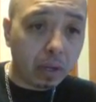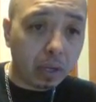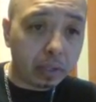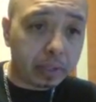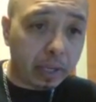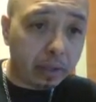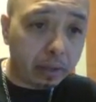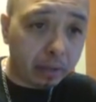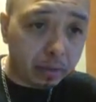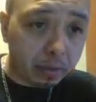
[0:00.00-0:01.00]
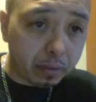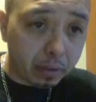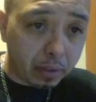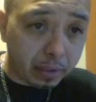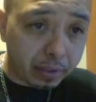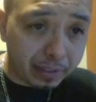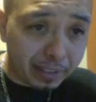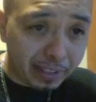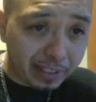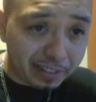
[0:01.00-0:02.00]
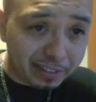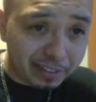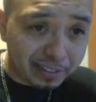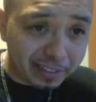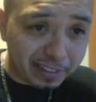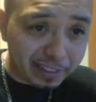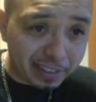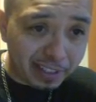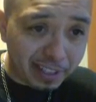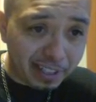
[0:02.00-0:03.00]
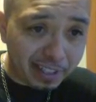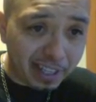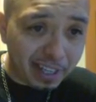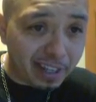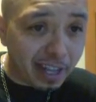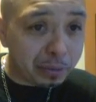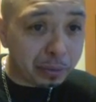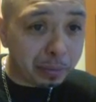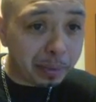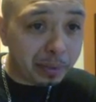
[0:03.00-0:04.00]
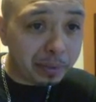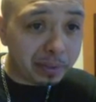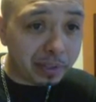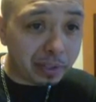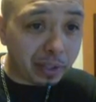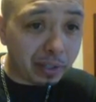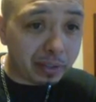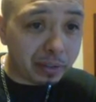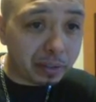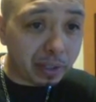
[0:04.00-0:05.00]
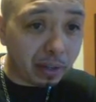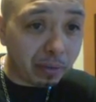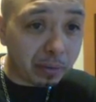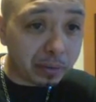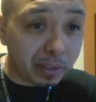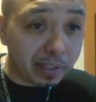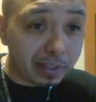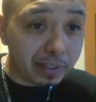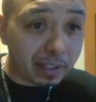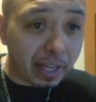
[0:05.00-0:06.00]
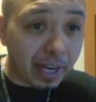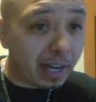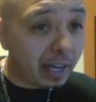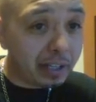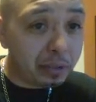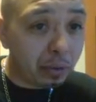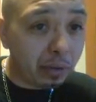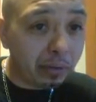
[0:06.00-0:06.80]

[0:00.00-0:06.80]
Standard, look at that. You see that? That's what you use to charge your cell phones, right? And any Droid